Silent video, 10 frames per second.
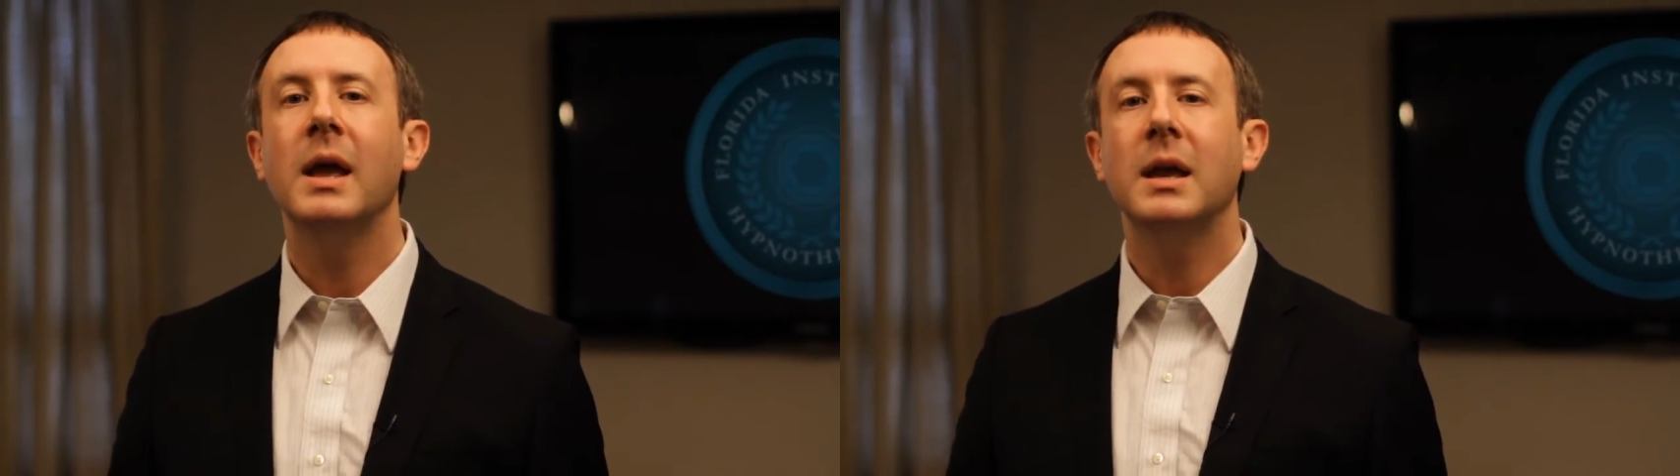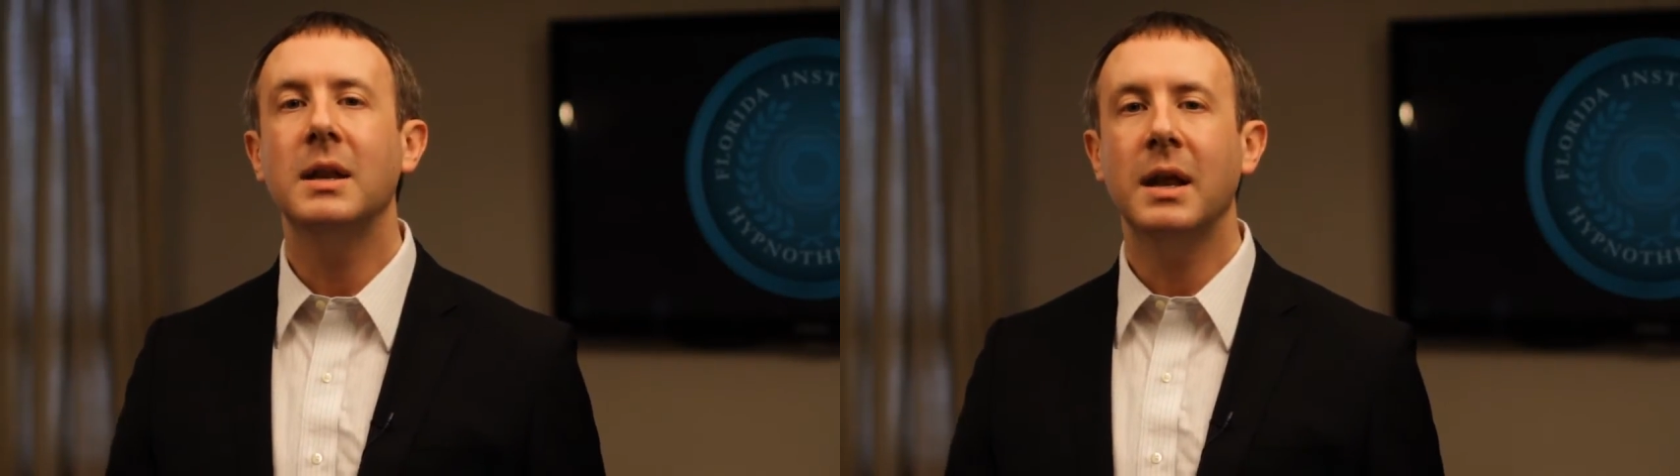
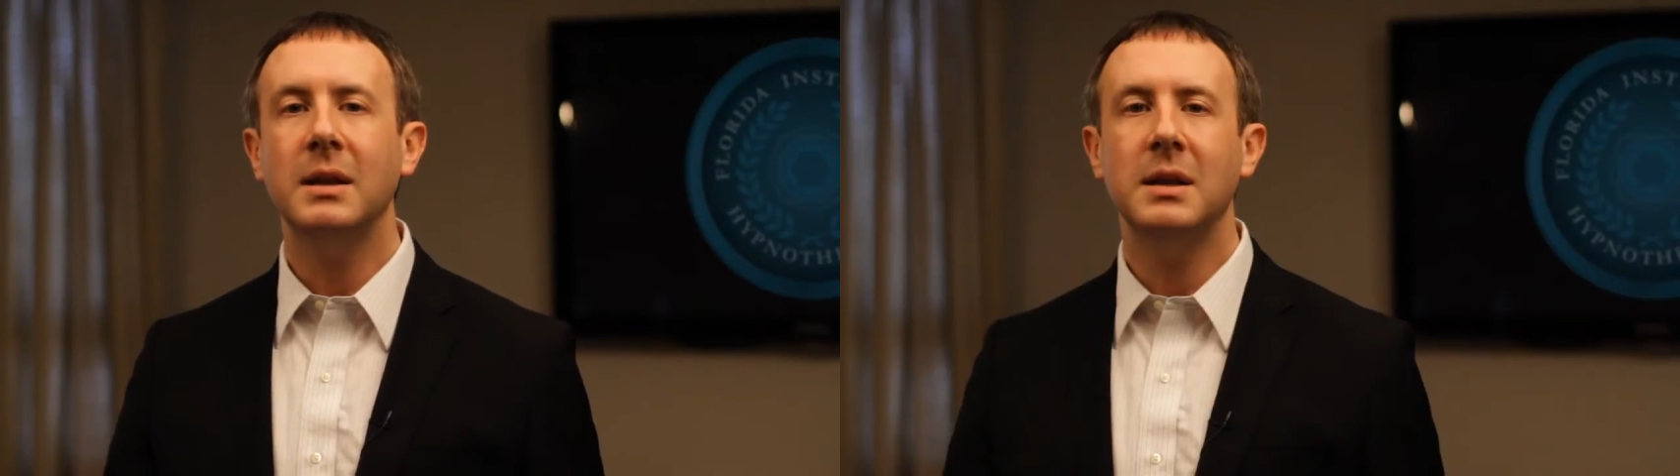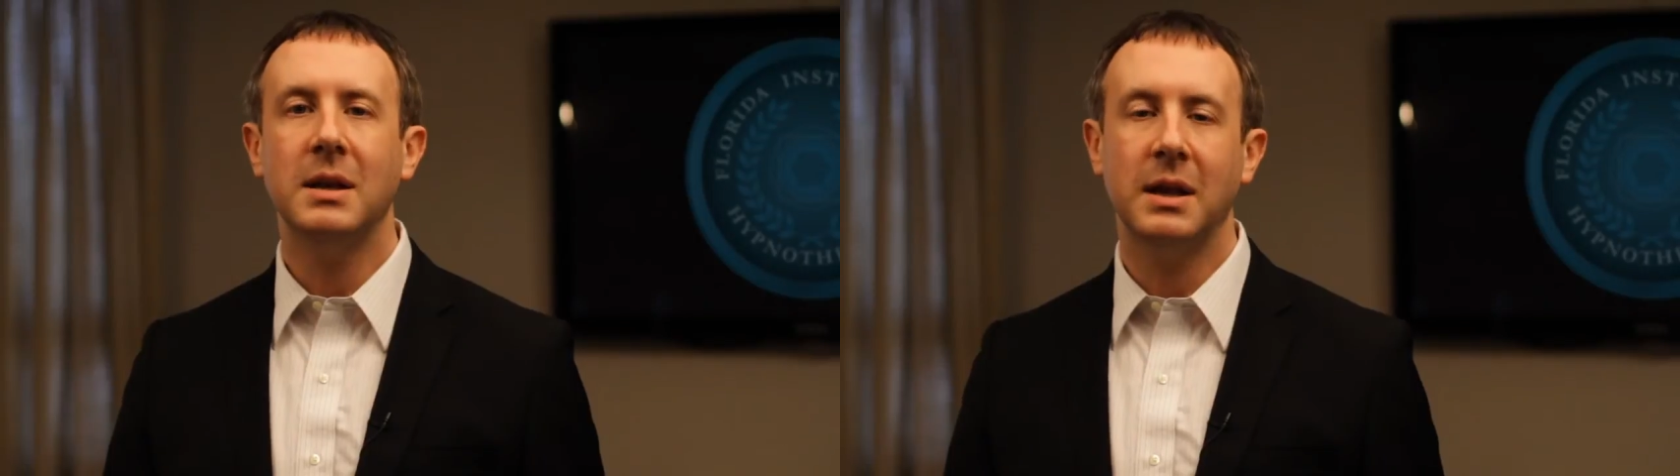In
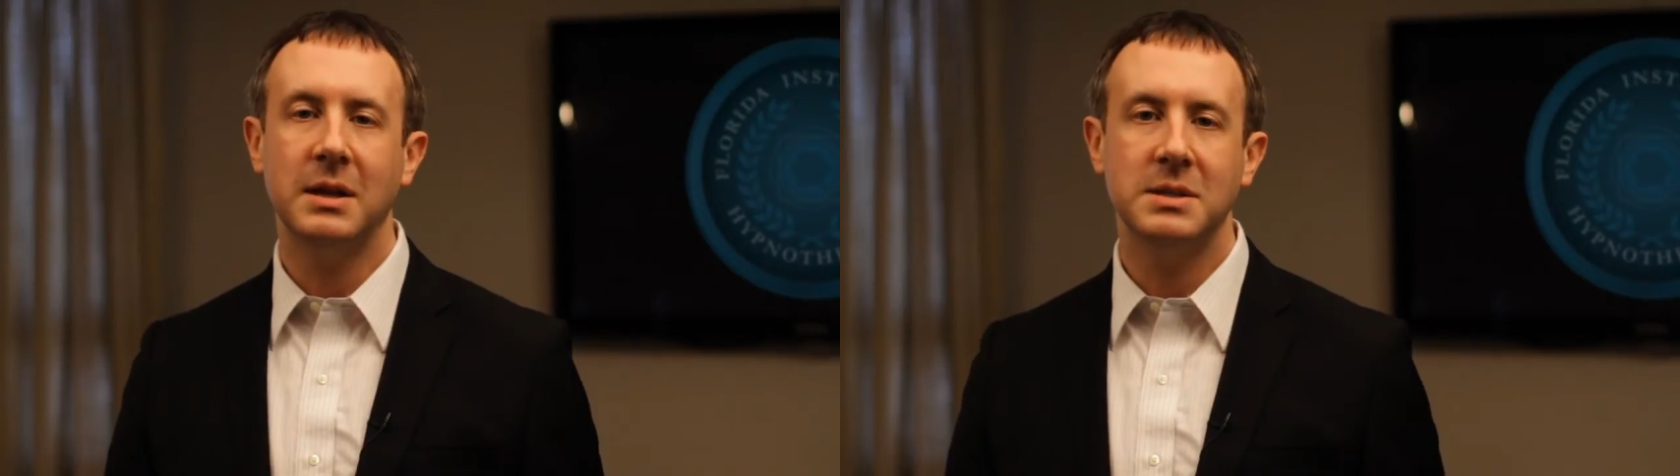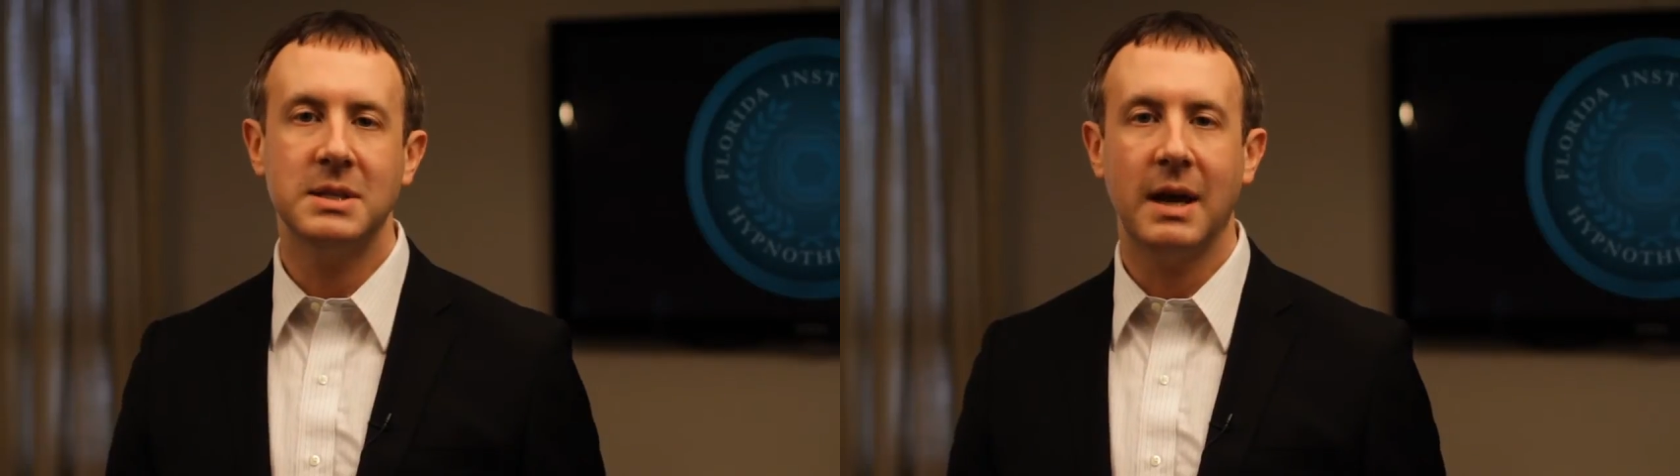
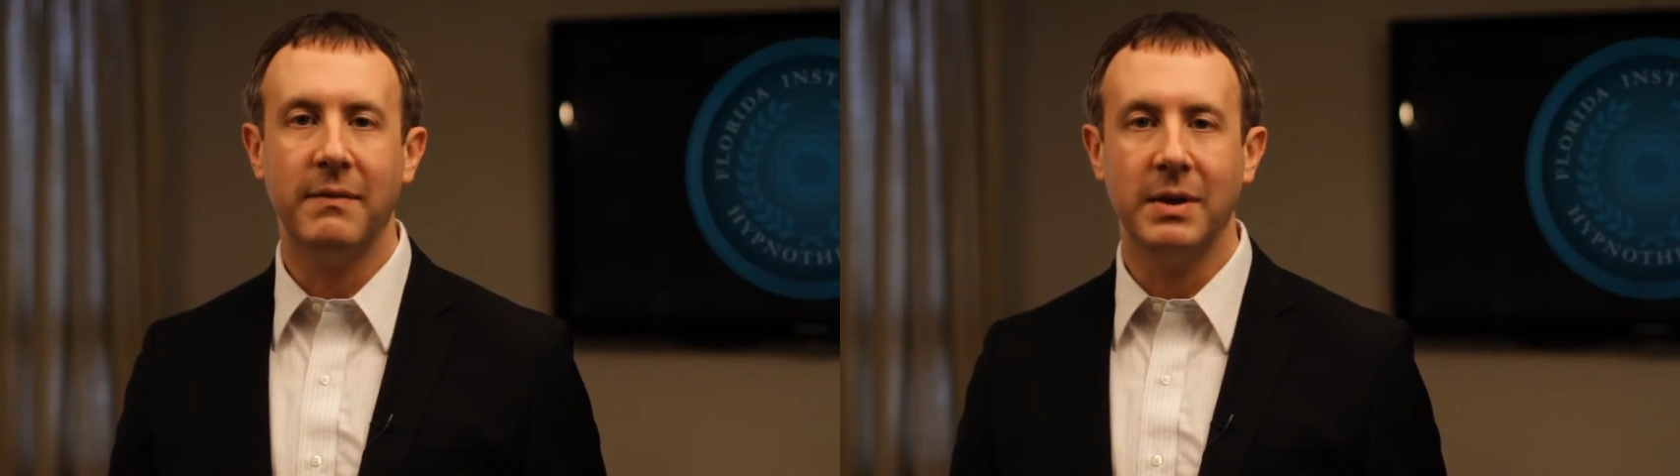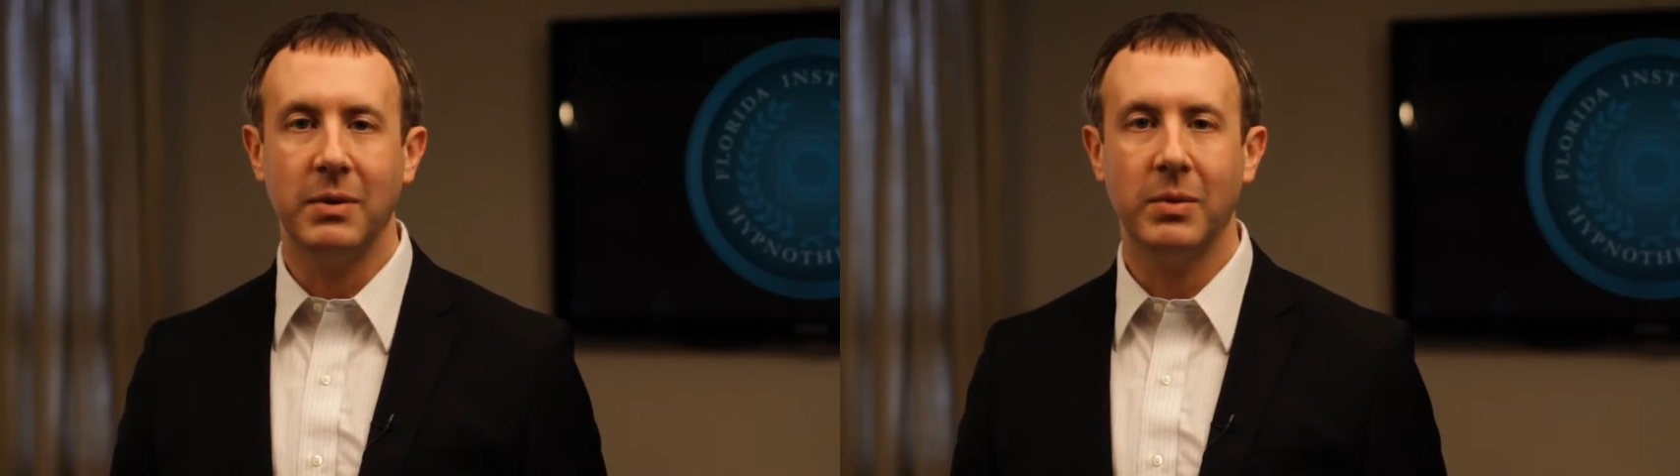1997,